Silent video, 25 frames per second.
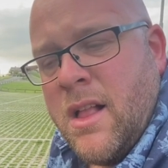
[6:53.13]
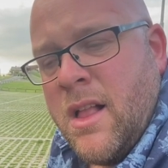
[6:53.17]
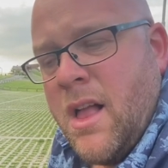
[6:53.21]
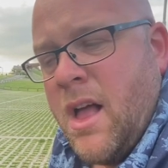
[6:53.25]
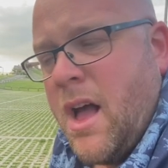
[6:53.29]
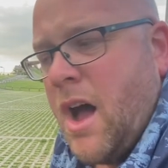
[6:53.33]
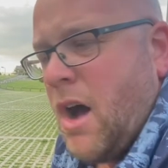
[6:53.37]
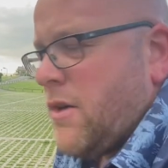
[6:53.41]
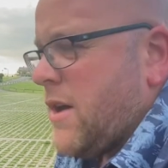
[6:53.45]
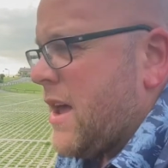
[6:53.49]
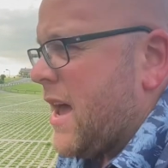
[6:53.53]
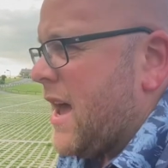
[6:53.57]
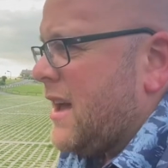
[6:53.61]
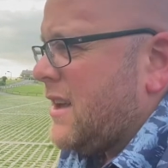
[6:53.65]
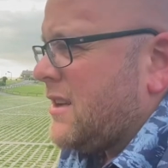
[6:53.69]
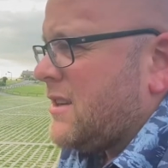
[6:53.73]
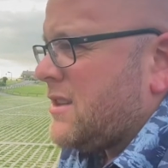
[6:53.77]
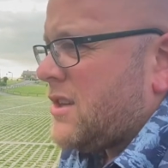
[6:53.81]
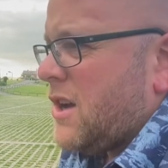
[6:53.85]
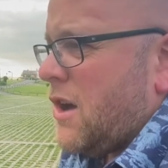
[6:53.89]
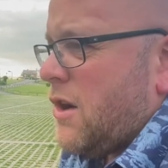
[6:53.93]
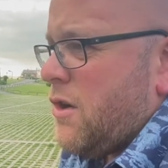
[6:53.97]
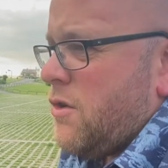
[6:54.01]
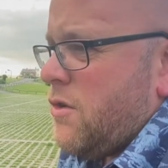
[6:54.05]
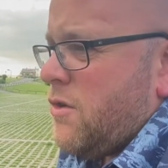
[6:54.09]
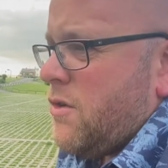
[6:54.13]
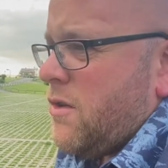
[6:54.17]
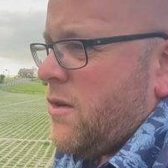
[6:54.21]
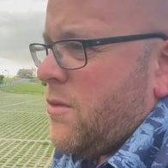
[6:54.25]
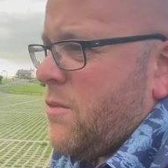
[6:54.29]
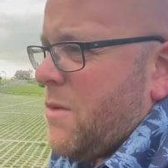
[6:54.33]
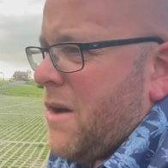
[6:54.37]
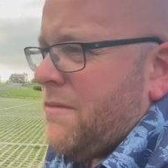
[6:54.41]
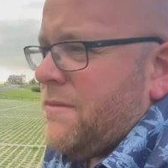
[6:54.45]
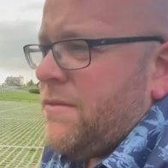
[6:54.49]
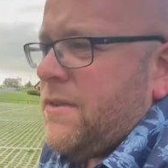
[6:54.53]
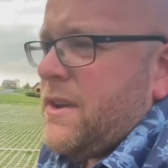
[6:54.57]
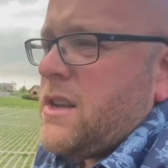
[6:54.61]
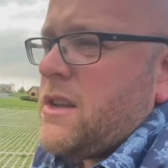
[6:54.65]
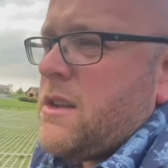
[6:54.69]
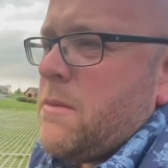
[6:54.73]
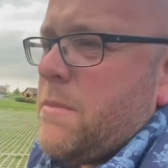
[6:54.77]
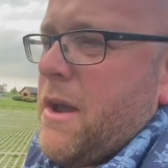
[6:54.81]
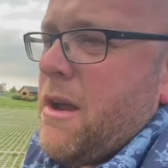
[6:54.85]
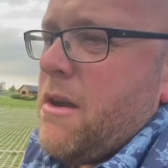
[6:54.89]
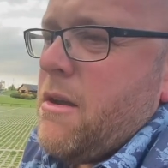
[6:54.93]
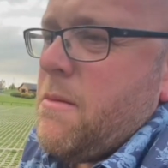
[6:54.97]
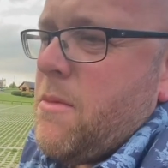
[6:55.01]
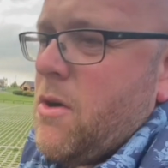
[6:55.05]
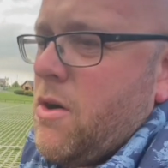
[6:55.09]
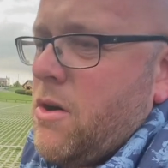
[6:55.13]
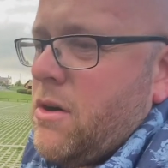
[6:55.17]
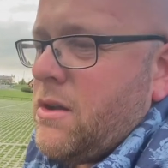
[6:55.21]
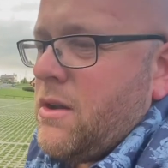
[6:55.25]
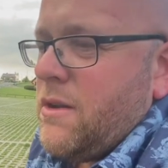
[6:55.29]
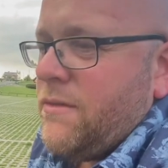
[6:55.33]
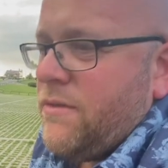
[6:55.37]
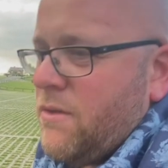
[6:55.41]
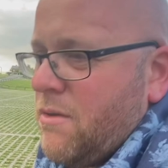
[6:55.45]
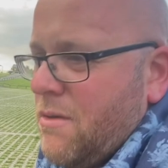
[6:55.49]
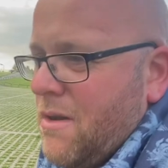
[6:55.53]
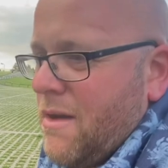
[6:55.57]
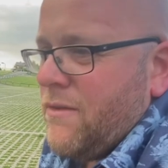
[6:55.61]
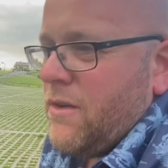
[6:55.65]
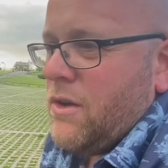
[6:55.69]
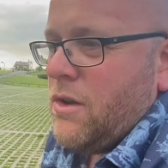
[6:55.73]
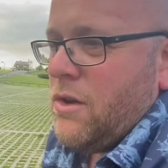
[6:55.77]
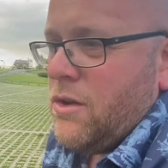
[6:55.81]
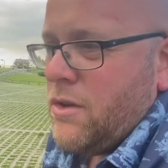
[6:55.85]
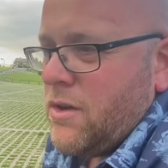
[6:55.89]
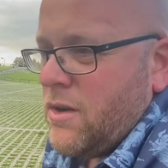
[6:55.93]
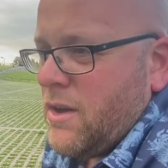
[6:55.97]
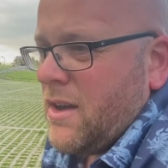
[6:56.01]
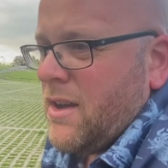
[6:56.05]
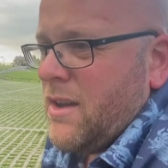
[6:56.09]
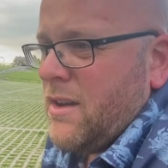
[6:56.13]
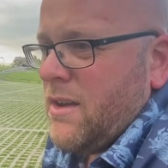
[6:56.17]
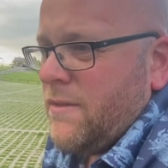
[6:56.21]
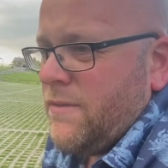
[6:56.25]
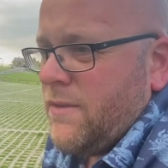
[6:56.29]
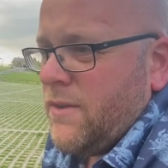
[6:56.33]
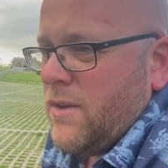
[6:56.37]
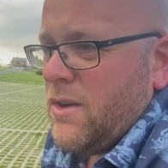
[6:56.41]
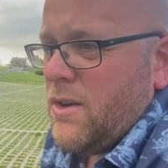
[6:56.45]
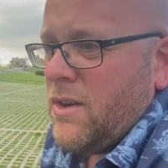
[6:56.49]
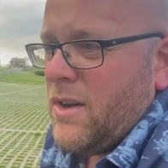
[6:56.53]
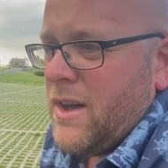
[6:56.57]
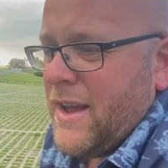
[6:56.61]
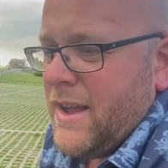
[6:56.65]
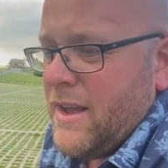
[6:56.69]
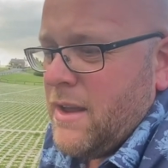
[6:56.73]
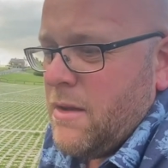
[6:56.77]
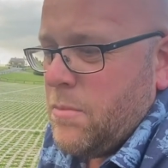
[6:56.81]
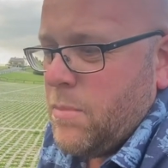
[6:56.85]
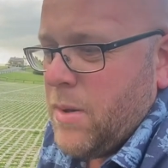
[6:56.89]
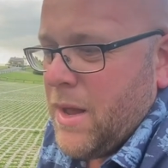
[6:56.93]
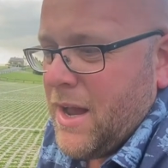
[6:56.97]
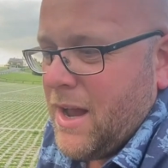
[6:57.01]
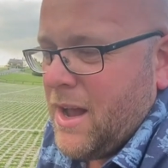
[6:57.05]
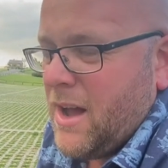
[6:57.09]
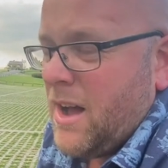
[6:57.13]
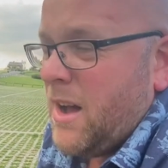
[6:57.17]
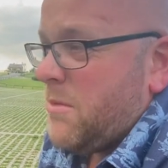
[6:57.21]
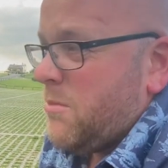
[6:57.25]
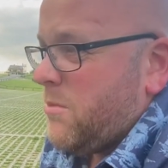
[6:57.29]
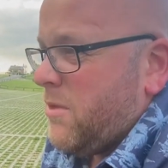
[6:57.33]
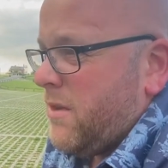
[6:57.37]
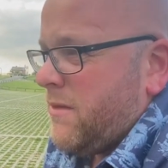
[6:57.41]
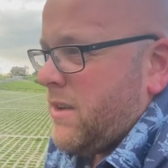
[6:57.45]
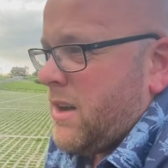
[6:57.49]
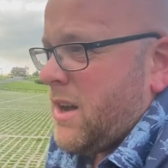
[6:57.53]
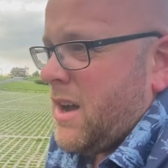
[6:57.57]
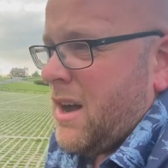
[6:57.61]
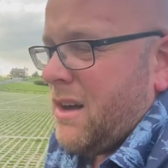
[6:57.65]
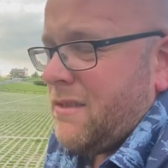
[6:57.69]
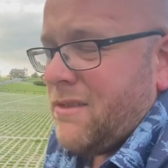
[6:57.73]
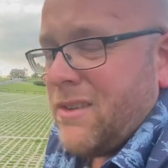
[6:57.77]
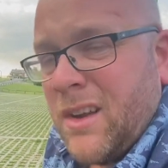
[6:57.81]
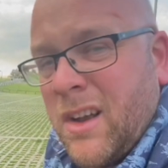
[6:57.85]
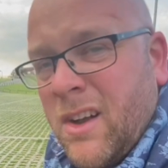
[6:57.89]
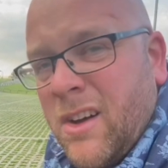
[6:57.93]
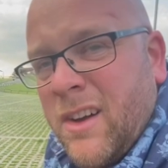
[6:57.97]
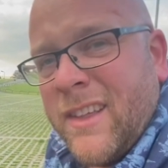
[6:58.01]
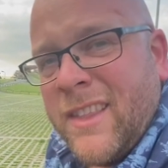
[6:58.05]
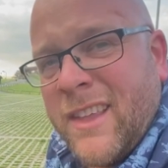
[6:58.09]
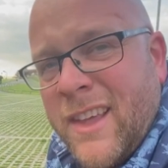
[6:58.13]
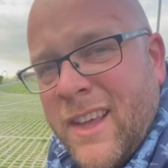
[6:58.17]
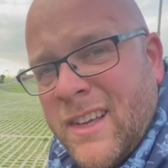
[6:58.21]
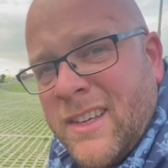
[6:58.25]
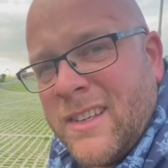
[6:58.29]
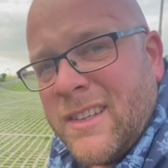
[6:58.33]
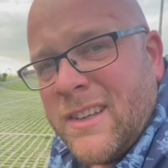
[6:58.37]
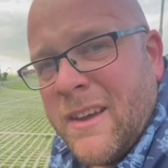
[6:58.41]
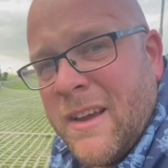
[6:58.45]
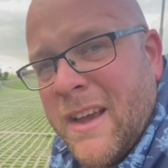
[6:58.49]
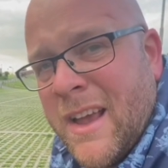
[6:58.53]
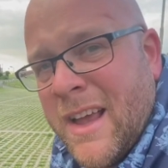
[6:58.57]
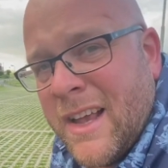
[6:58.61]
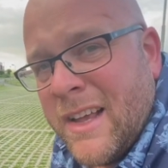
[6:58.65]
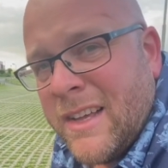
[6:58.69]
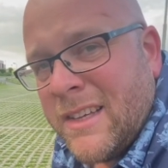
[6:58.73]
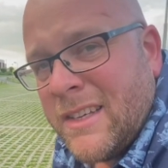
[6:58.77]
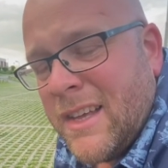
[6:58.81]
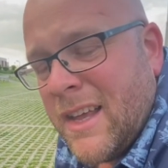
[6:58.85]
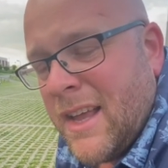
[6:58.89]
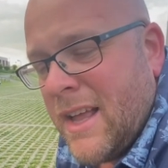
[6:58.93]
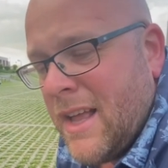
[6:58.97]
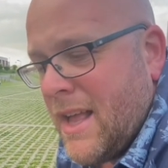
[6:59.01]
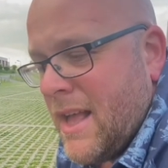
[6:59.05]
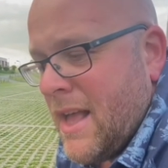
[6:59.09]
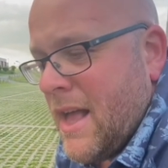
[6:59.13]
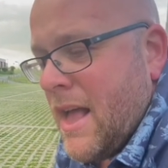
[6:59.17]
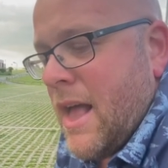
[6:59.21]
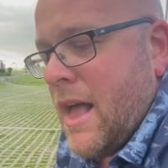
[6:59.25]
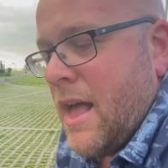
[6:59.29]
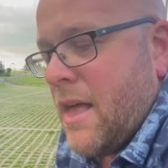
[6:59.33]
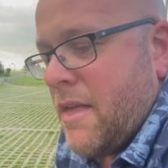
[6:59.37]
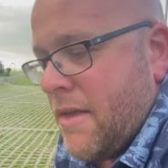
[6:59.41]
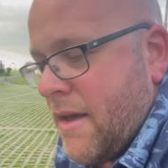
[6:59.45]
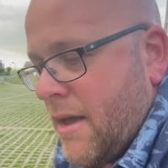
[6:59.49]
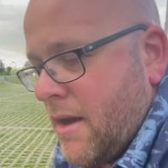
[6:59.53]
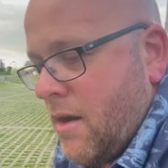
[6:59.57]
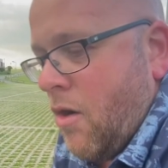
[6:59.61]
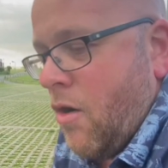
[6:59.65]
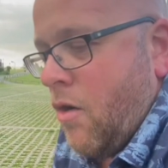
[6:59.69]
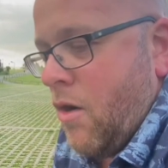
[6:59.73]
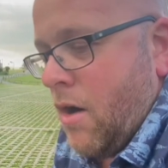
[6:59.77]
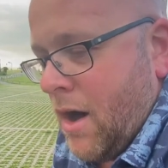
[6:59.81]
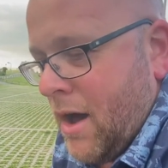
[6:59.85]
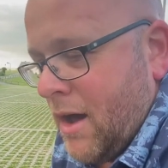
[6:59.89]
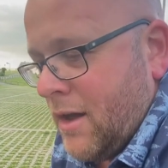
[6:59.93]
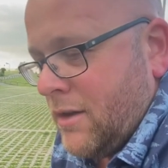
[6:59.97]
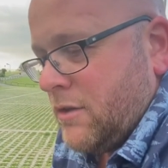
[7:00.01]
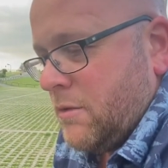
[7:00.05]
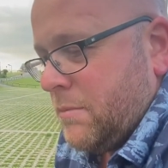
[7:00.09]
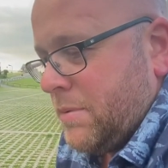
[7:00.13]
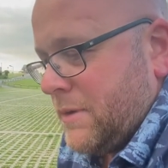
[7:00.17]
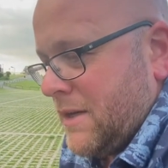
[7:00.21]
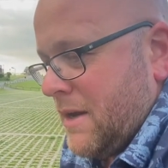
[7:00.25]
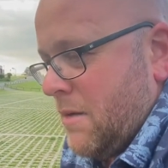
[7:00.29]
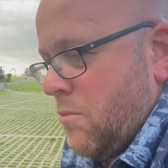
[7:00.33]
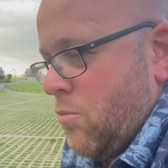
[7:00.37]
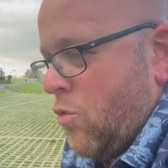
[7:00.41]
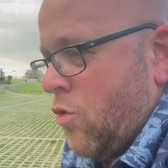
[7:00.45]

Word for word: Oh yeah, so one thing to bear in mind if you ever look for a pickup with a cover like this is they're not 100%